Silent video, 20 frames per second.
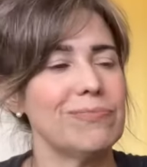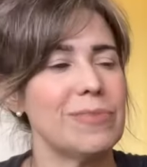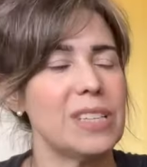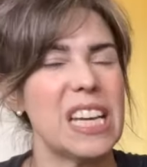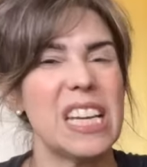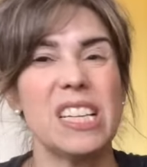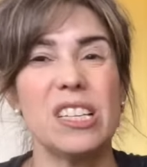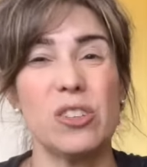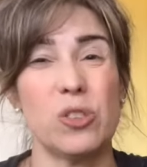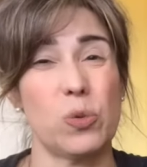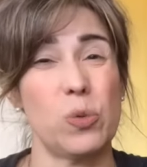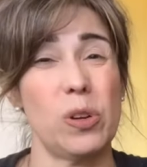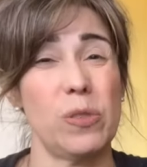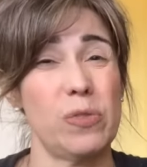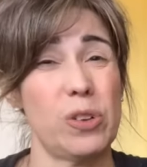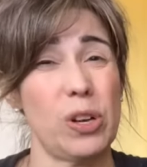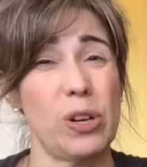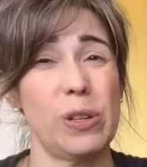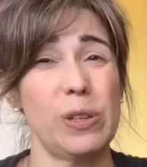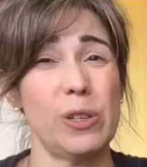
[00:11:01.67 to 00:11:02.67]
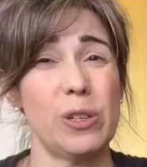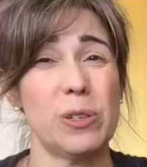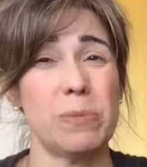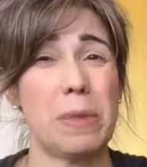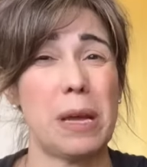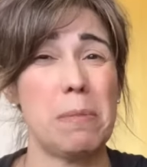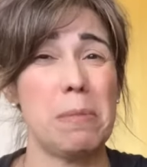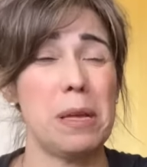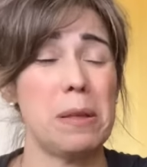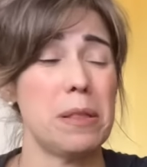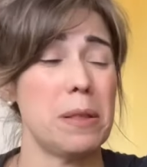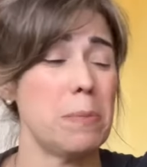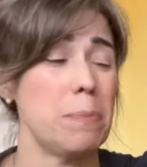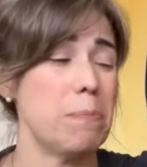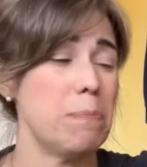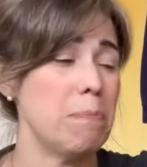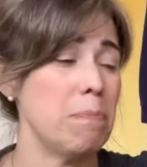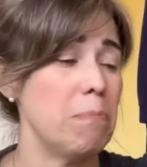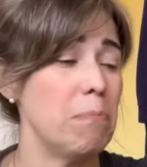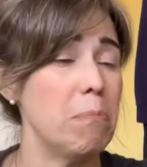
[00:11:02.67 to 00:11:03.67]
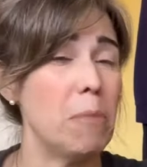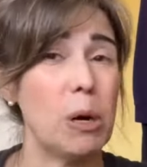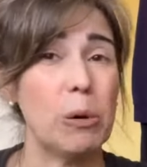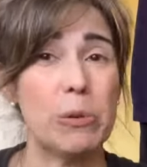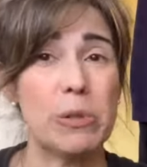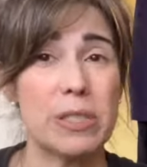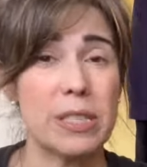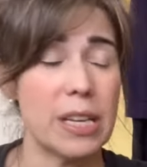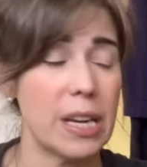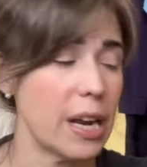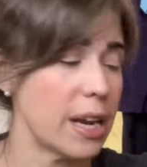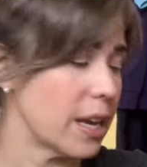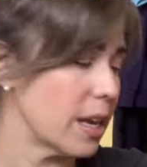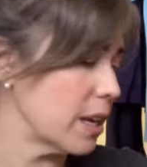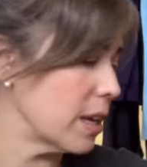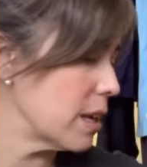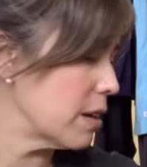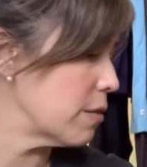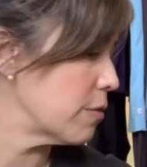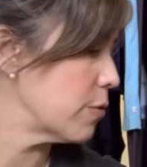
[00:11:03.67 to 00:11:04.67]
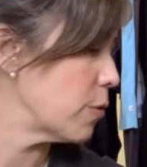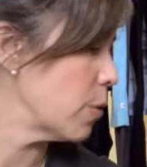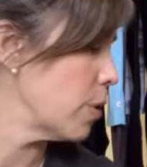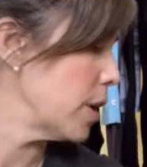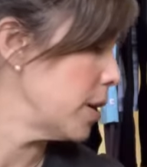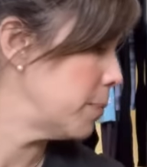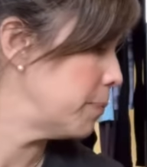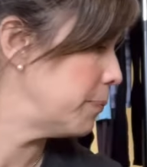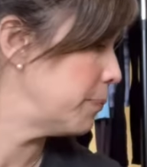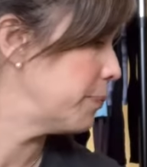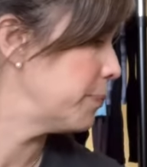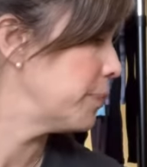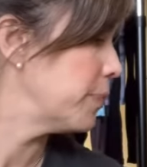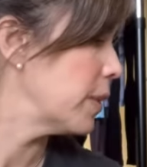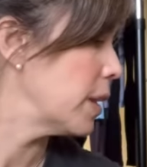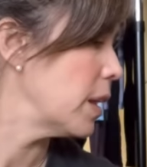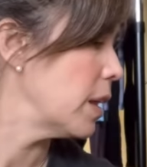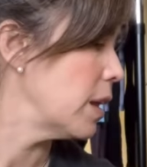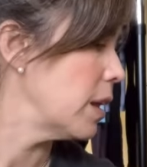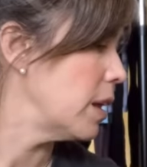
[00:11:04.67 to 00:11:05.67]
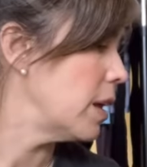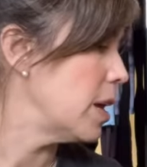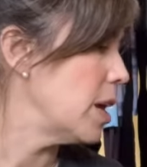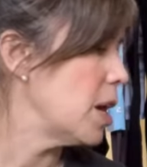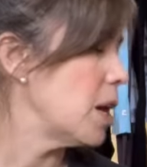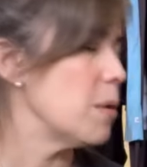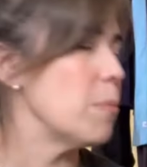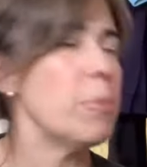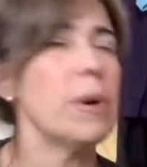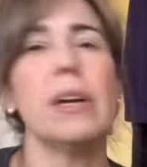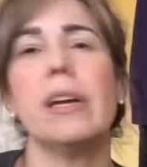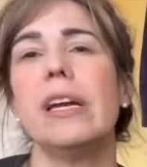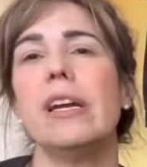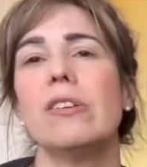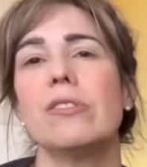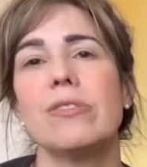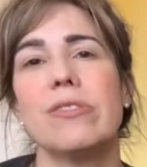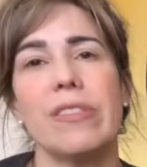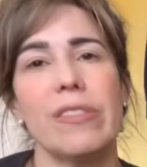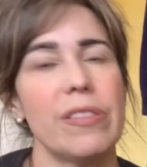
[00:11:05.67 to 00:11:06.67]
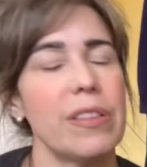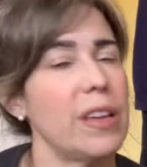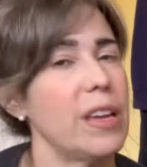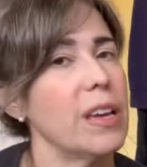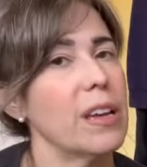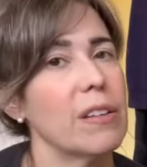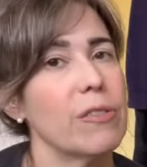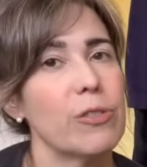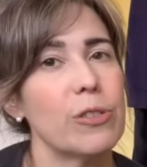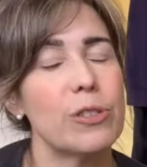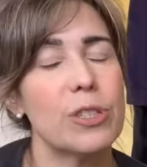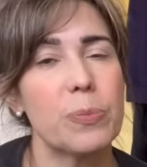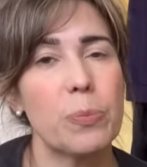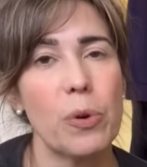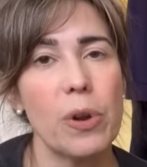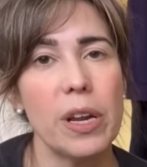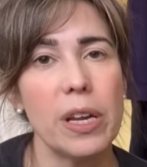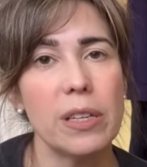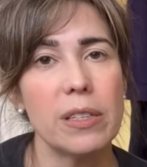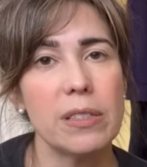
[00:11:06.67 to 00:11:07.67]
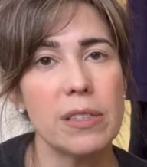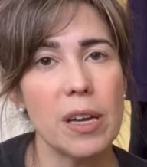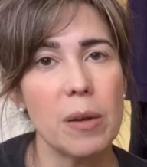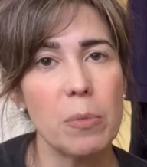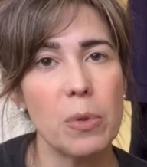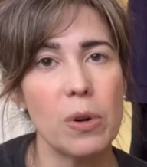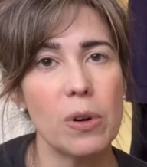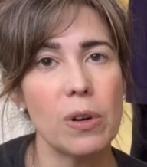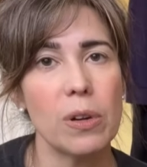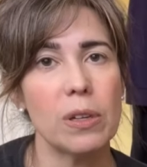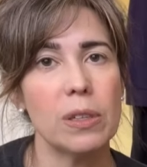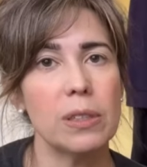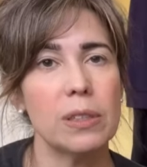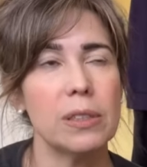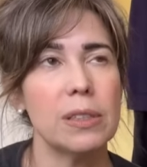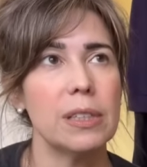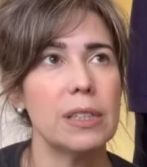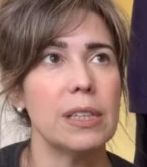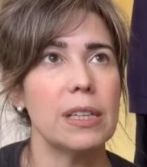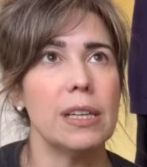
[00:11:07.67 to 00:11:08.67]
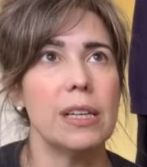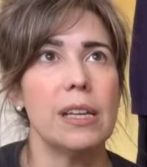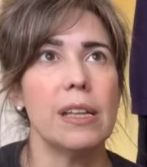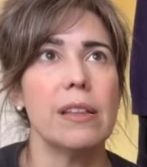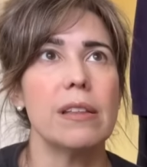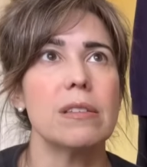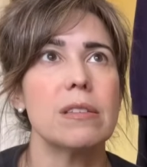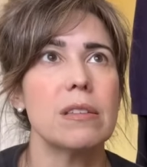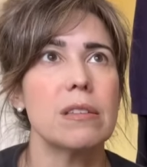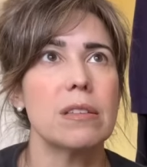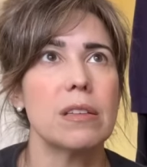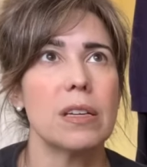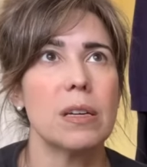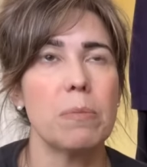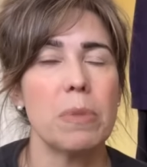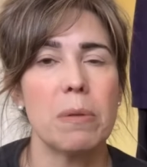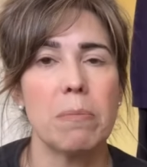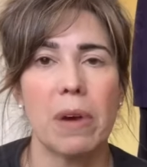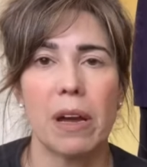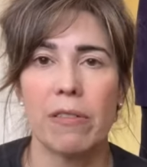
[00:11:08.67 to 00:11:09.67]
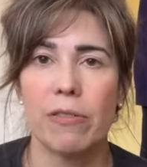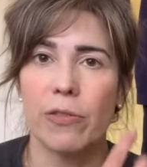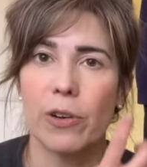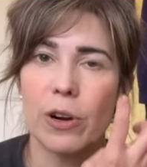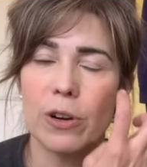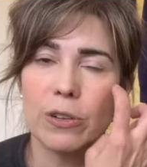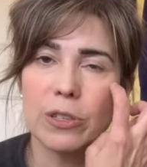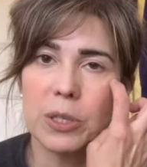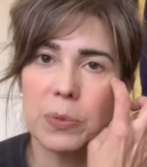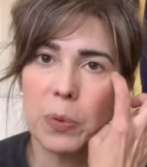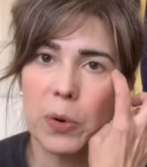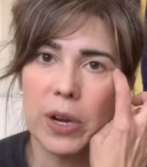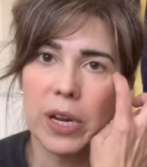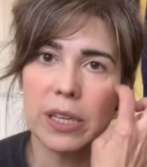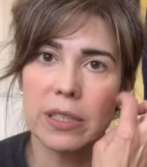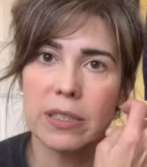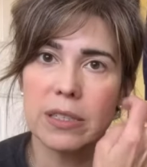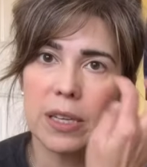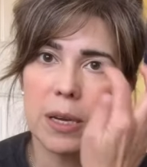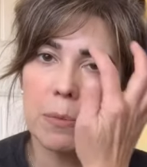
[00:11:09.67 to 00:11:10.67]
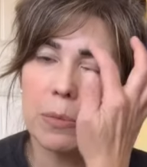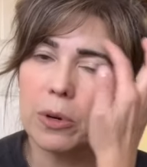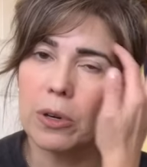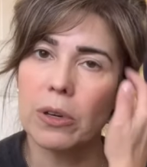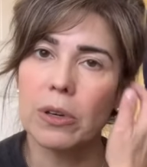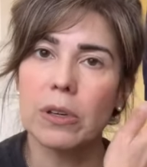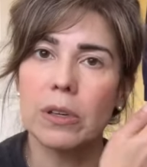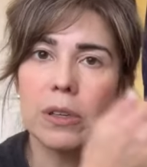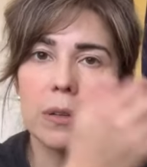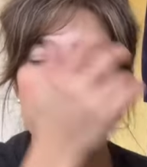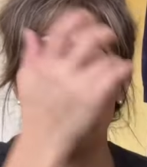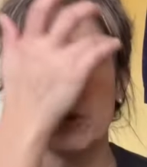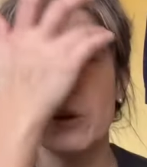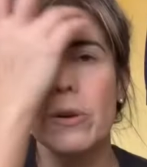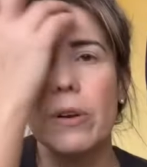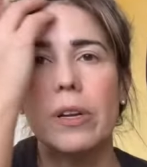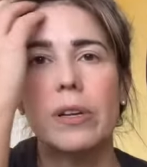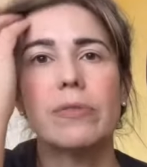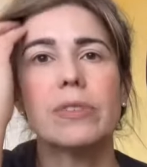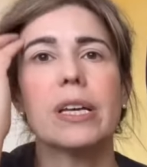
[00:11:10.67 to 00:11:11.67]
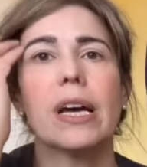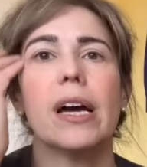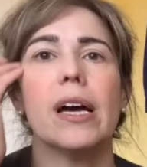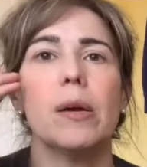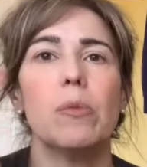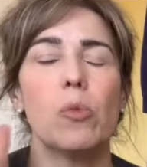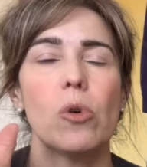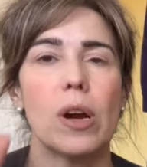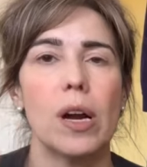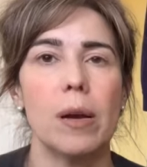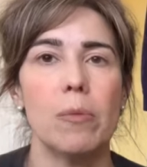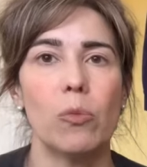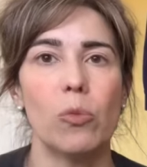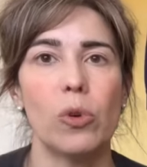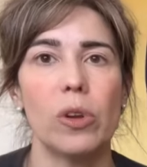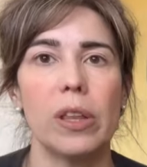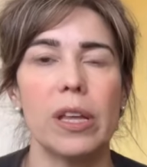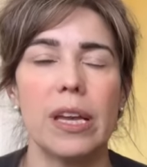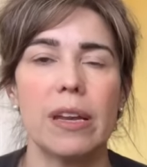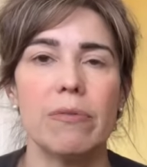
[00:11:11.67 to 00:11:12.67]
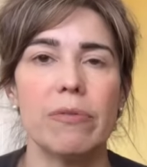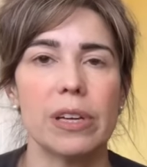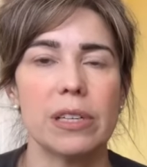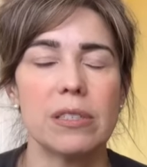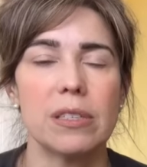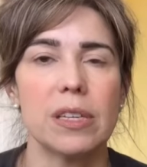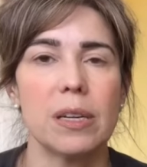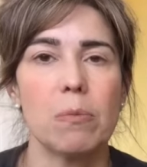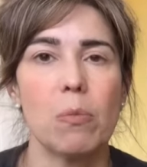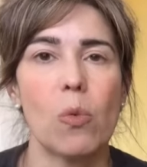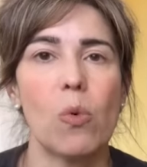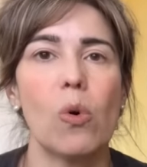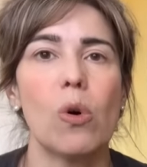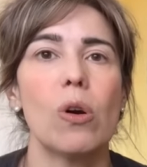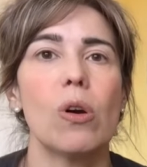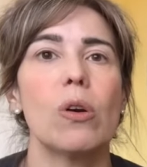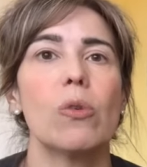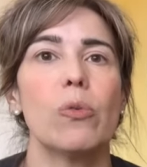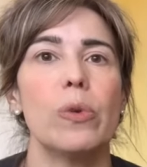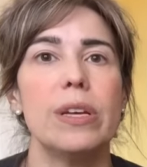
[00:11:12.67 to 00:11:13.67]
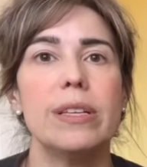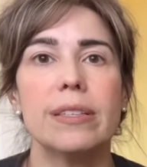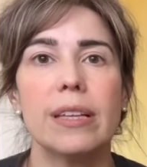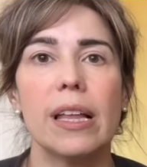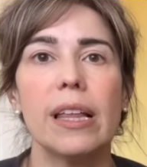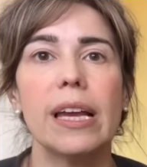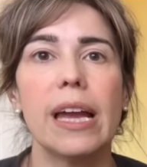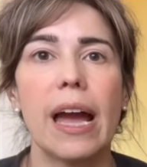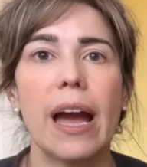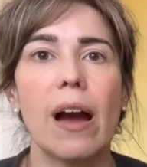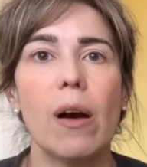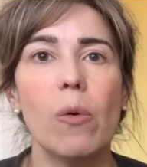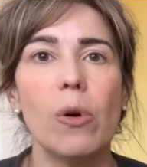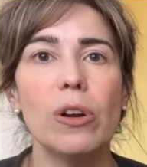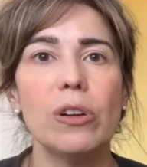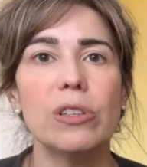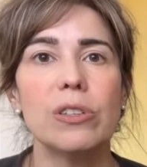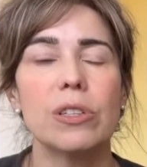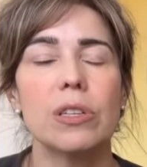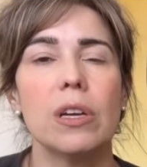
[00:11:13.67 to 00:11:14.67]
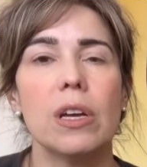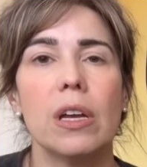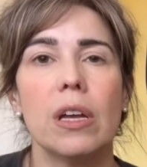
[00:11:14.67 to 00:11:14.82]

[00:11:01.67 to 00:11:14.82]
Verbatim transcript: $10 to $12 maybe the most that I can get for it. But here's the thing, for spring and summer, this is going to be my first spring and summer period of time where I'm really investing more reselling hours.